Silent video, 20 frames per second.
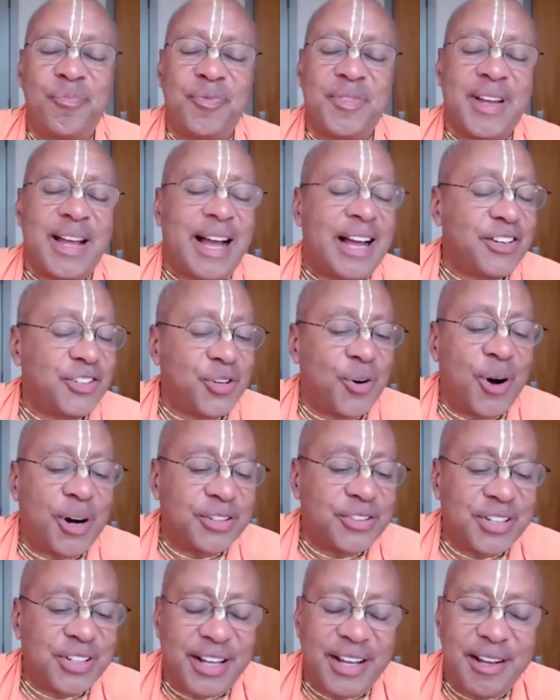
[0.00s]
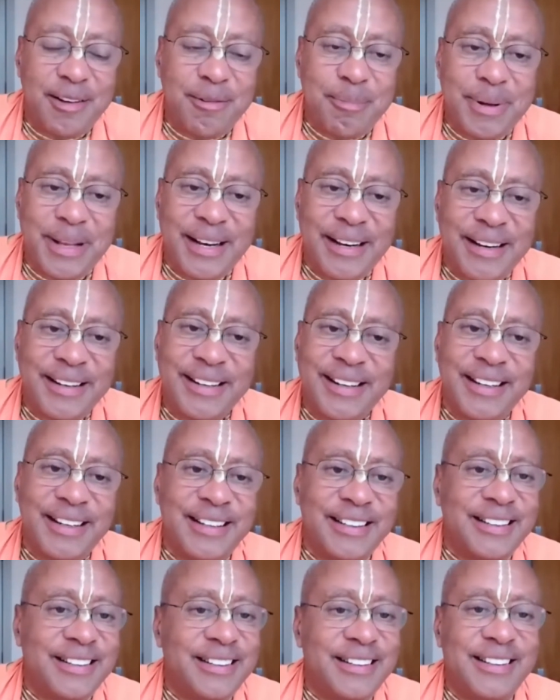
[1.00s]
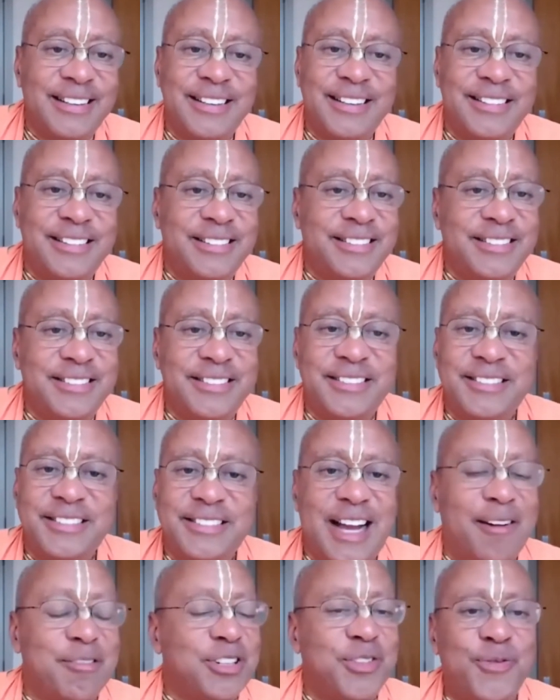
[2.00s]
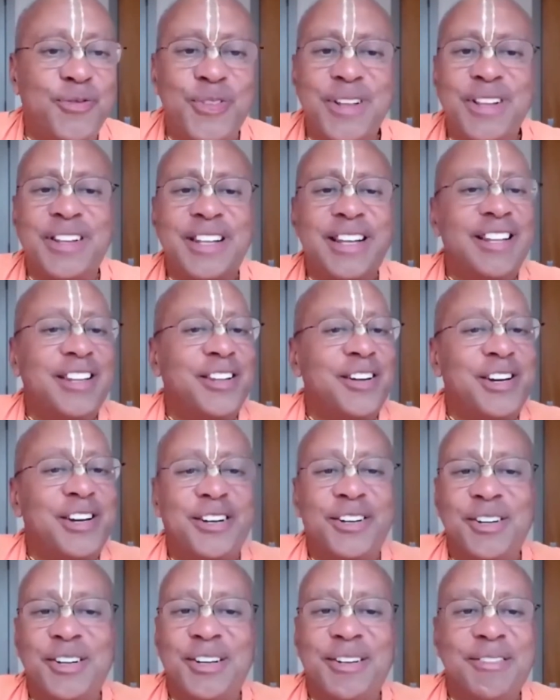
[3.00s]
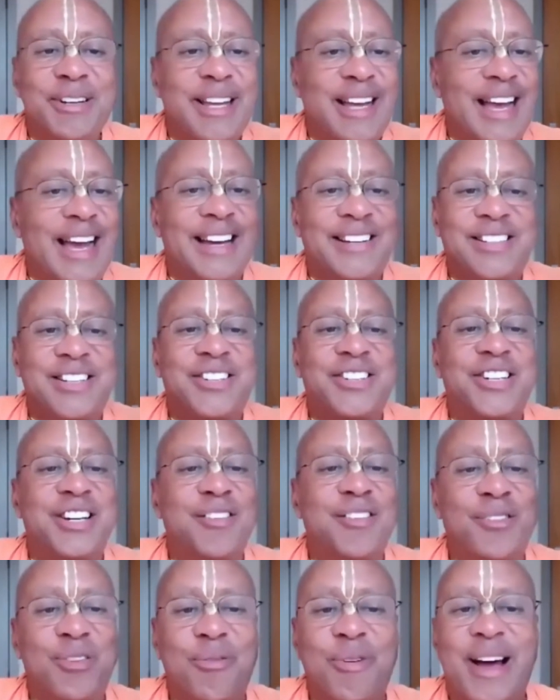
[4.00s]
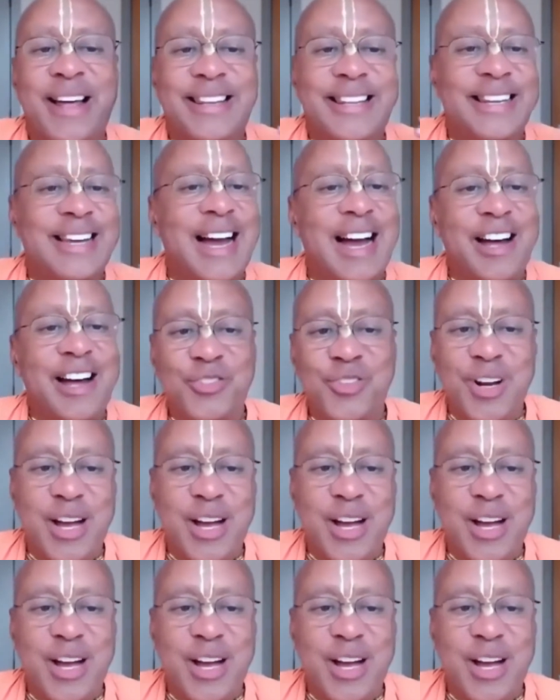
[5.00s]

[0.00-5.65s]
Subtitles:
I talked to him, and I was feeling the ecstasy of the Ratha Yatra.